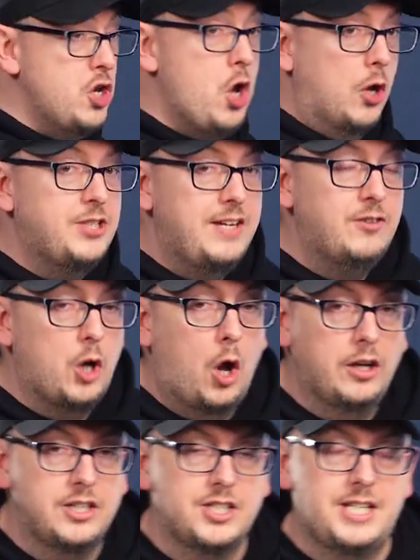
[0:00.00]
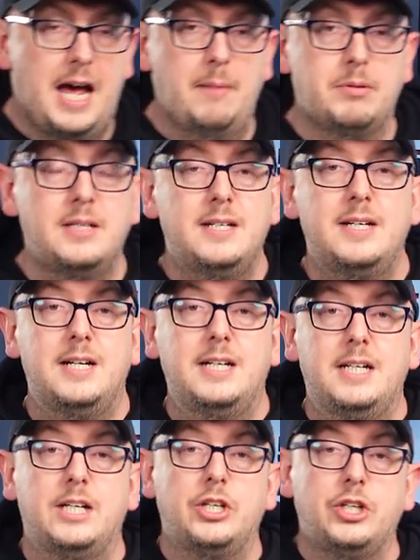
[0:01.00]
not even on a step.
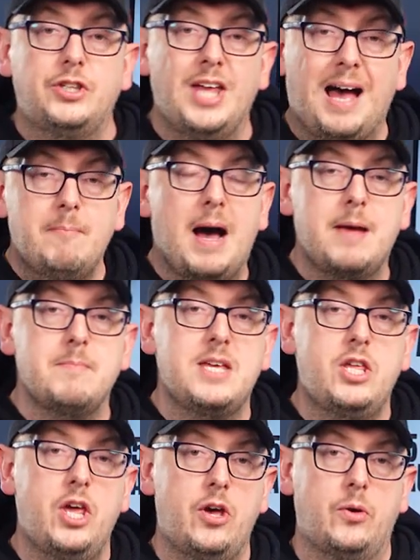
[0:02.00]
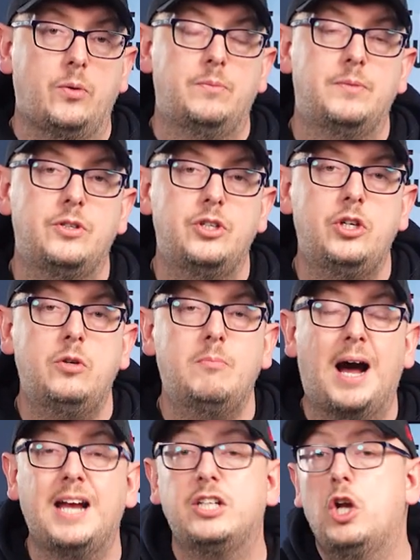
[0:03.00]
That might be you. You
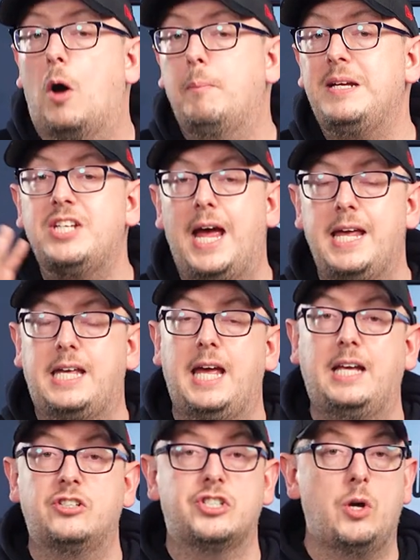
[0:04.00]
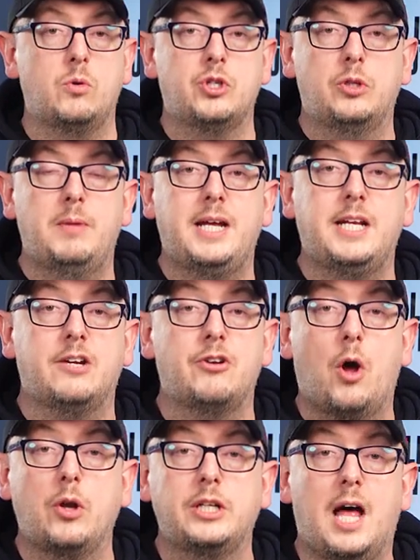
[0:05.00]
might not be taking social media
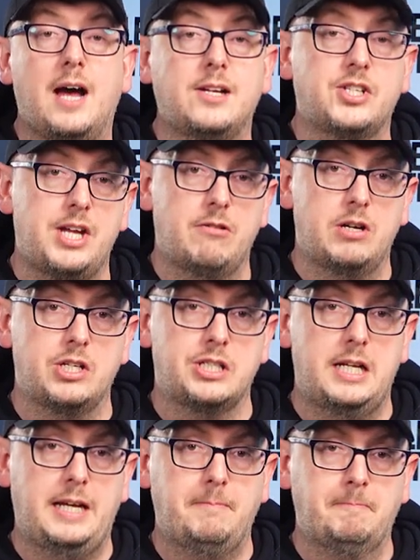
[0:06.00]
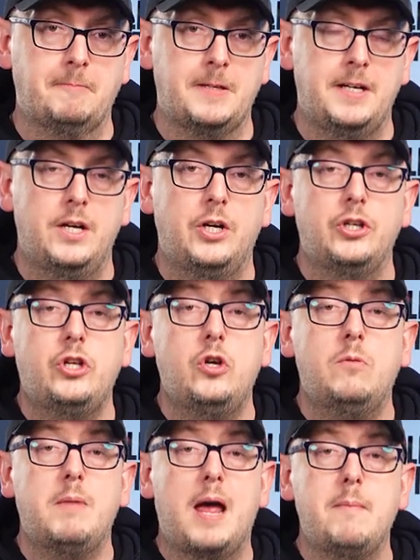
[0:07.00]
and online seriously.
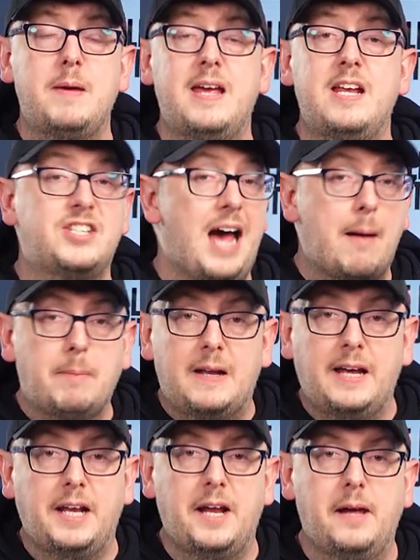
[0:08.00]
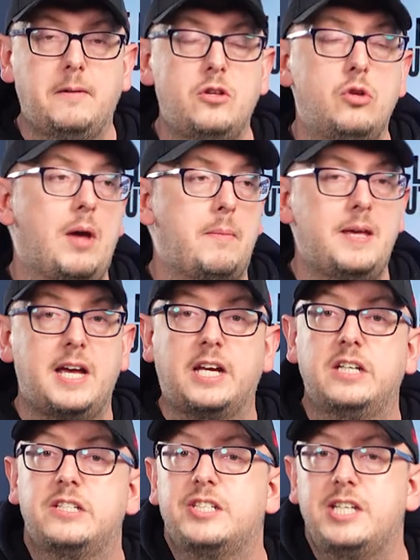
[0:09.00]
You may be dabbling in it. You may be
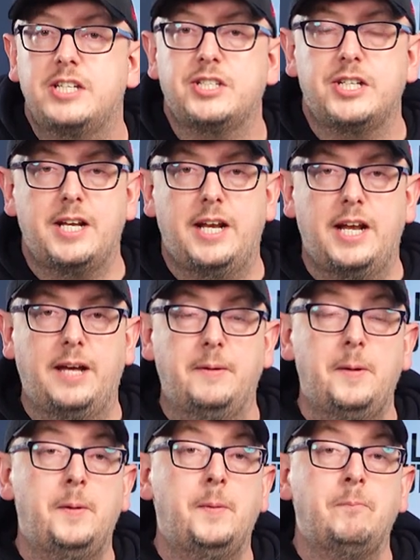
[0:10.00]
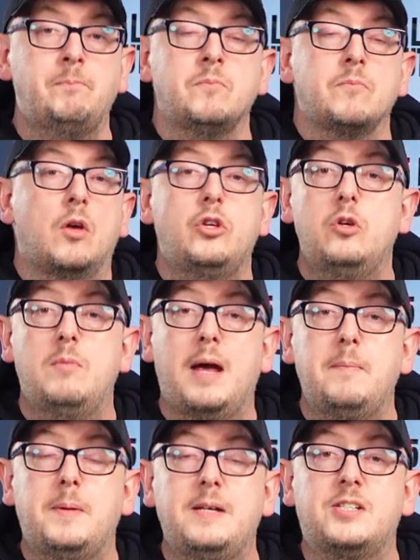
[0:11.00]
inconsistent in it. You
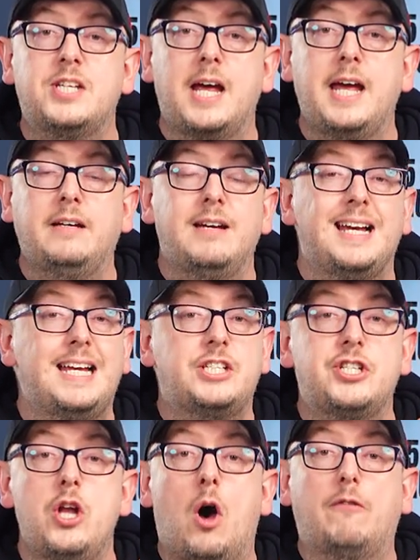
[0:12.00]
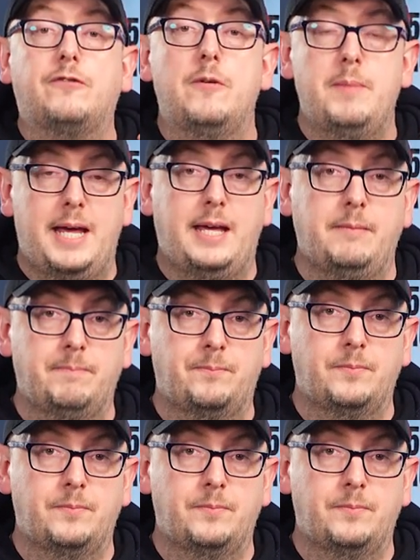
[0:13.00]
may be saying, it's not for me.